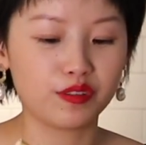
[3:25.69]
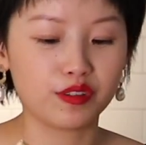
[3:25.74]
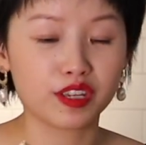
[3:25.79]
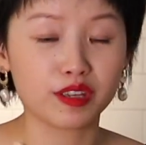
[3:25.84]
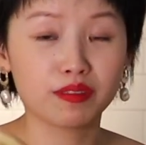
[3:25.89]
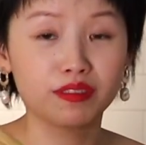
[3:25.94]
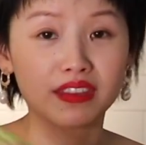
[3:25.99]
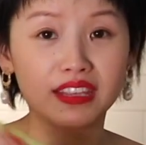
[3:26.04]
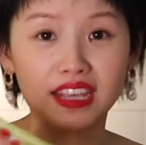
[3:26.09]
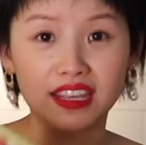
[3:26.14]
You
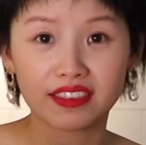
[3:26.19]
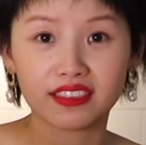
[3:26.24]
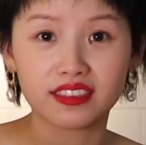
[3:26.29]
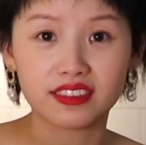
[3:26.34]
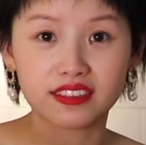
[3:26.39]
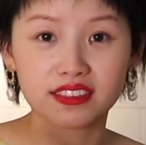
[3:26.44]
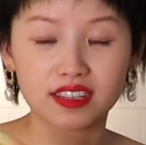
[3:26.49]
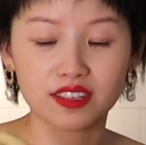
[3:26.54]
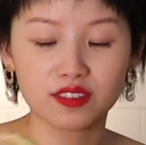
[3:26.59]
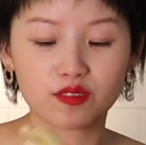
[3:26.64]
can get
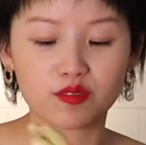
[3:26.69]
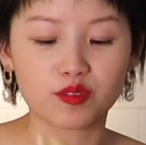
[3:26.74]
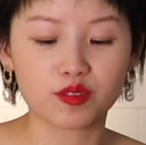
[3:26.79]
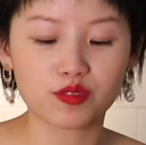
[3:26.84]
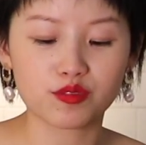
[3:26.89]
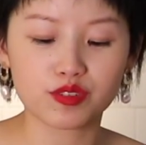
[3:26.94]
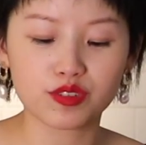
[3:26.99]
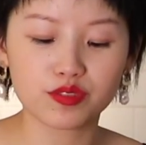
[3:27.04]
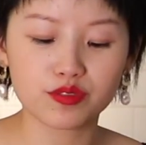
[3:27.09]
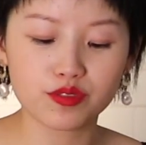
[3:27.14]
this at the
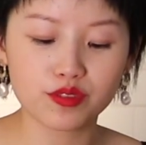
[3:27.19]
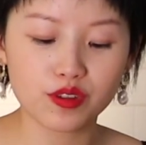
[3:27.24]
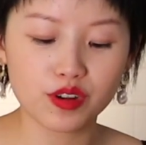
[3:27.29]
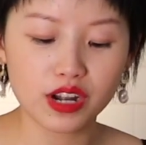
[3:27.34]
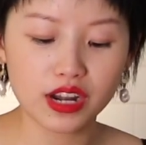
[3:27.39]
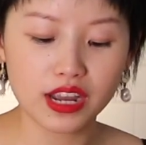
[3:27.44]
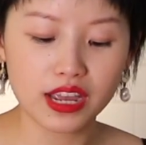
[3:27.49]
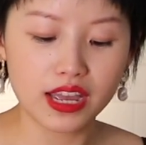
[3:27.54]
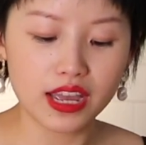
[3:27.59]
grocery store.